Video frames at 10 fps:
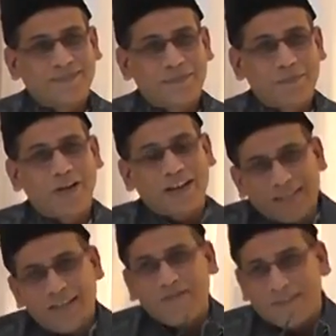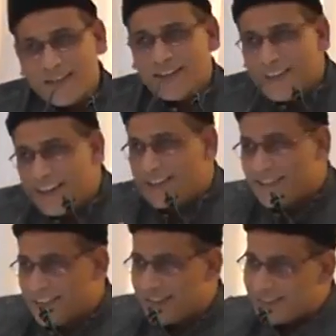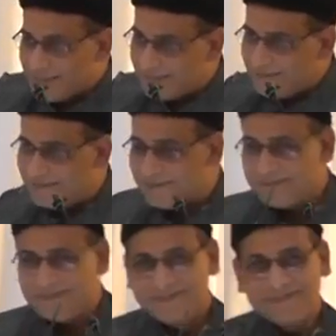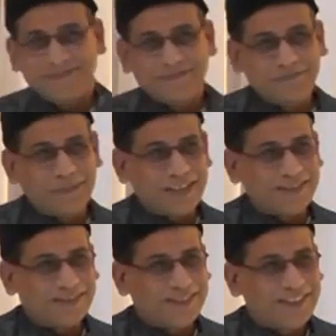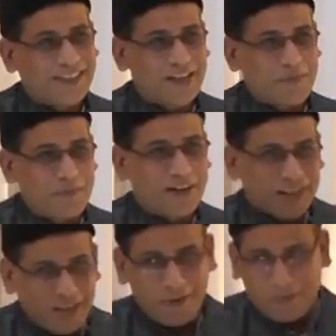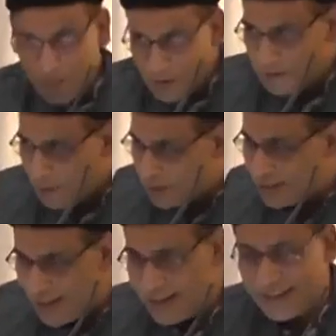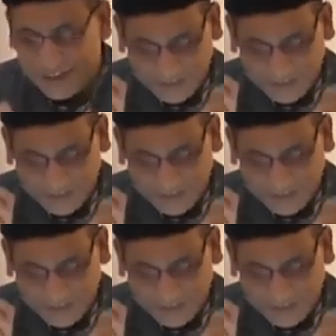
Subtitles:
Maulana Sahib was little hesitant. But let me be a little bit more forthright.